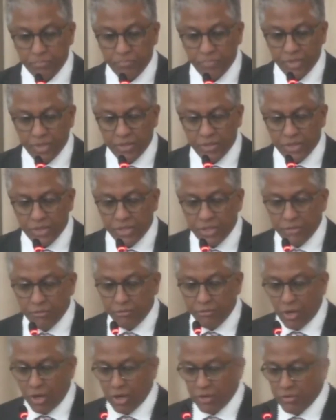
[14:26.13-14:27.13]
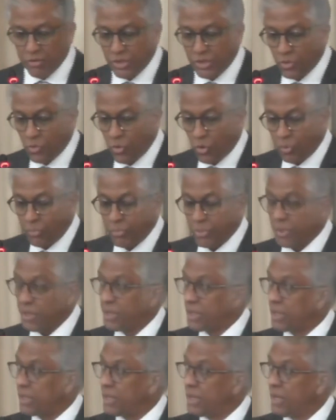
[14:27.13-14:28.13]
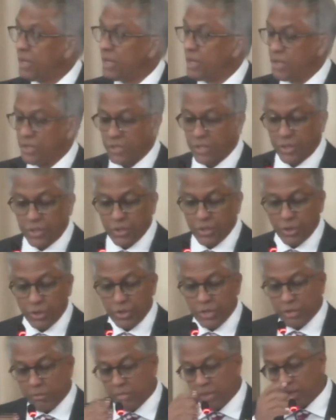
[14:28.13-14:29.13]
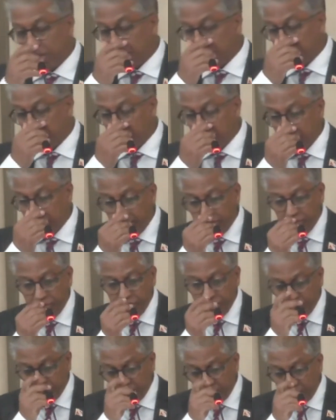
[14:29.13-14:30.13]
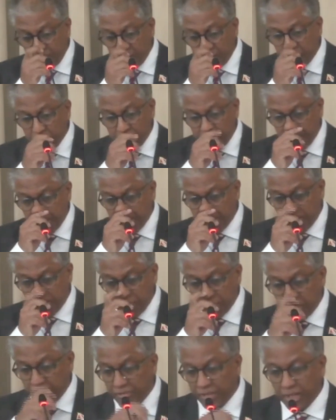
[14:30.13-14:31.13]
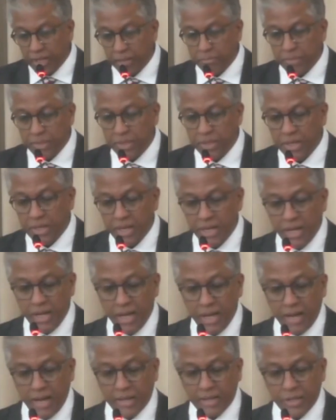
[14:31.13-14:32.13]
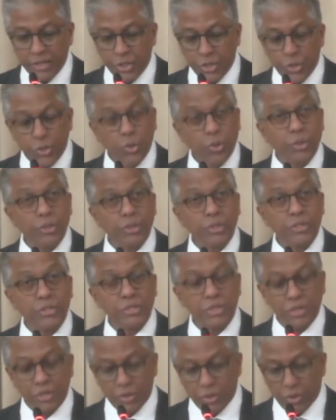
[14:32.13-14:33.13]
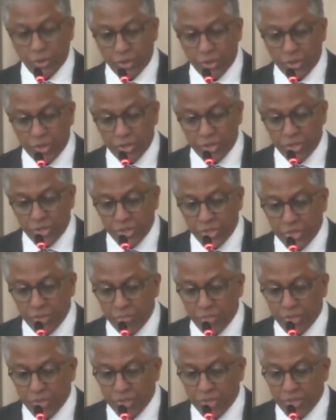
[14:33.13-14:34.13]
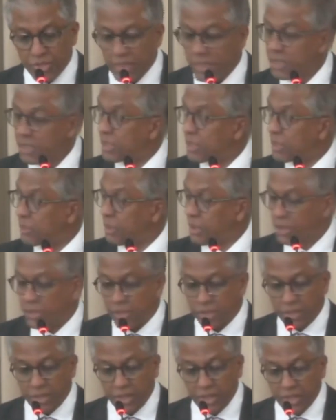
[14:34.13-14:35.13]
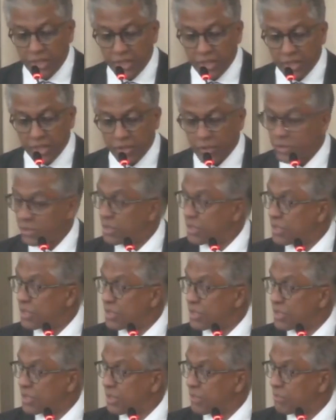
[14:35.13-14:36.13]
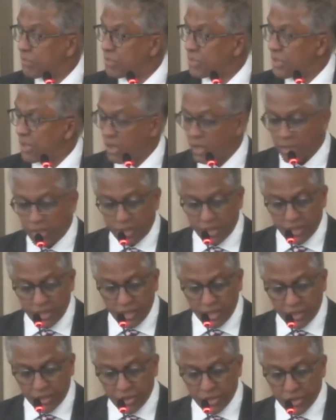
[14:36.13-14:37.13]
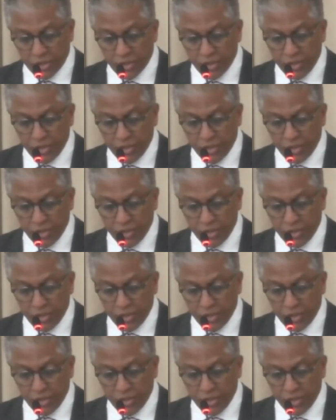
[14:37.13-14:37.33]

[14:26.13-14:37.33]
This involves incorporating security measures at every stage of system development and ensuring that security is seamlessly integrated into the system's architecture.